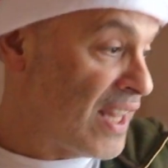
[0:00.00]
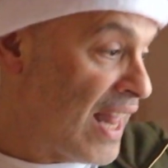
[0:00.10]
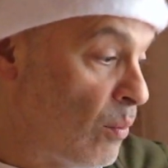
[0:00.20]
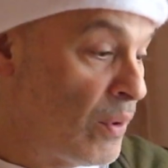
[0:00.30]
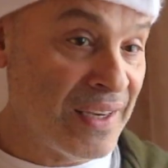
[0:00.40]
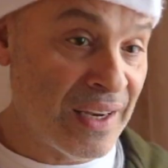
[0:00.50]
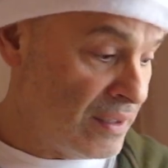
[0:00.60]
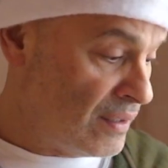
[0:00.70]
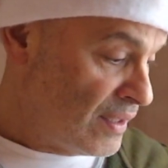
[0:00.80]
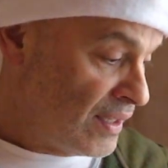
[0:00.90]
of that
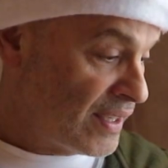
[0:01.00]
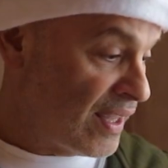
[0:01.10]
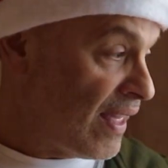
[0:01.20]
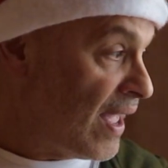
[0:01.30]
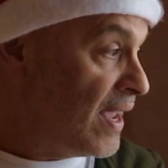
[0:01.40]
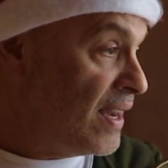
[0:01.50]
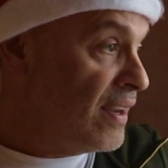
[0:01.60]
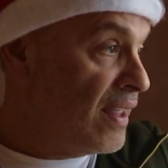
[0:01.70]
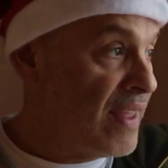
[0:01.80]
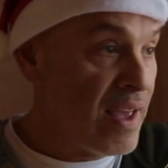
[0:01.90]
window. Get that in,
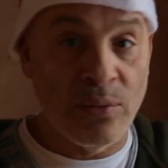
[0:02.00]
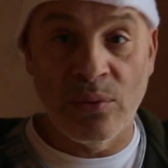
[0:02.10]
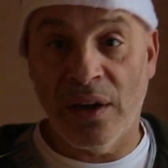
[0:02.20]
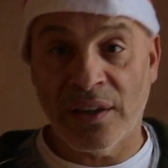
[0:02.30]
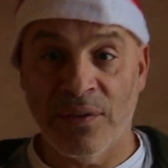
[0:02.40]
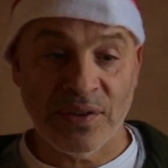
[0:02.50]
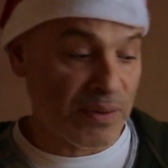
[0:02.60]
and that will give us